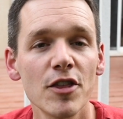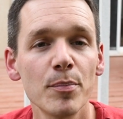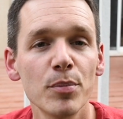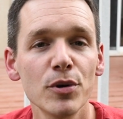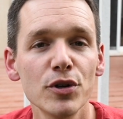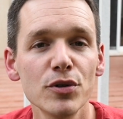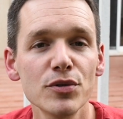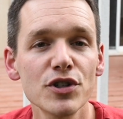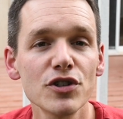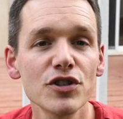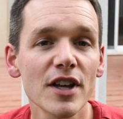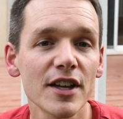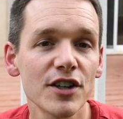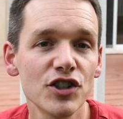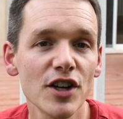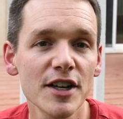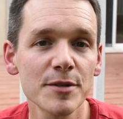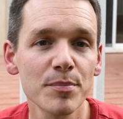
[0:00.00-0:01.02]
The producers
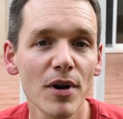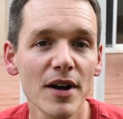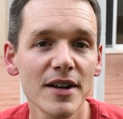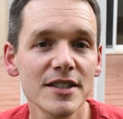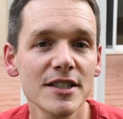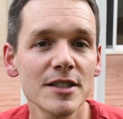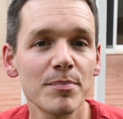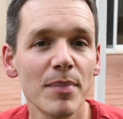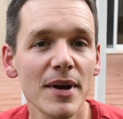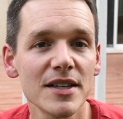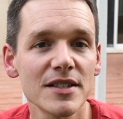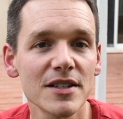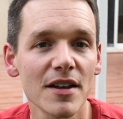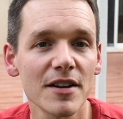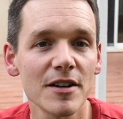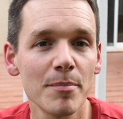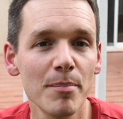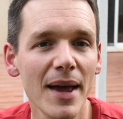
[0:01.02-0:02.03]
adjust prices based
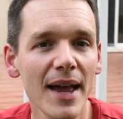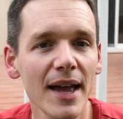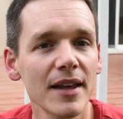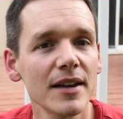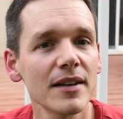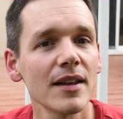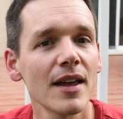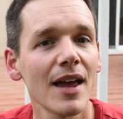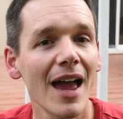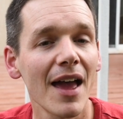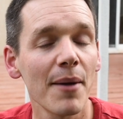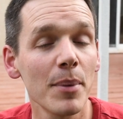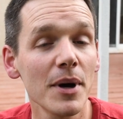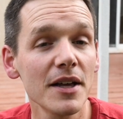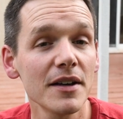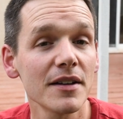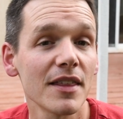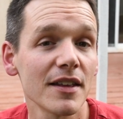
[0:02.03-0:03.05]
on demand,
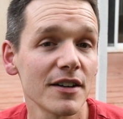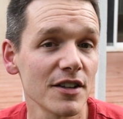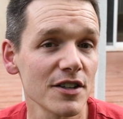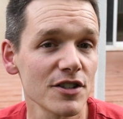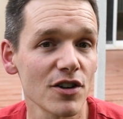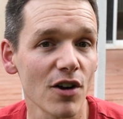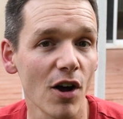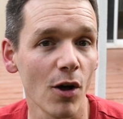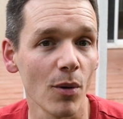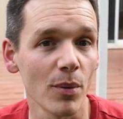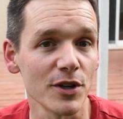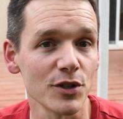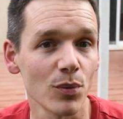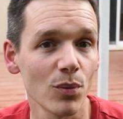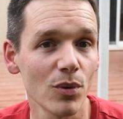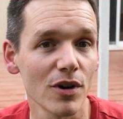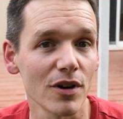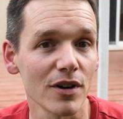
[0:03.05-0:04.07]
but that doesn't always
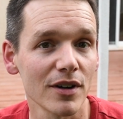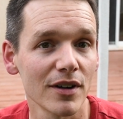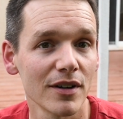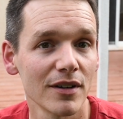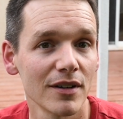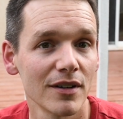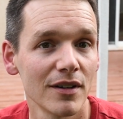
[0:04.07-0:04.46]
work.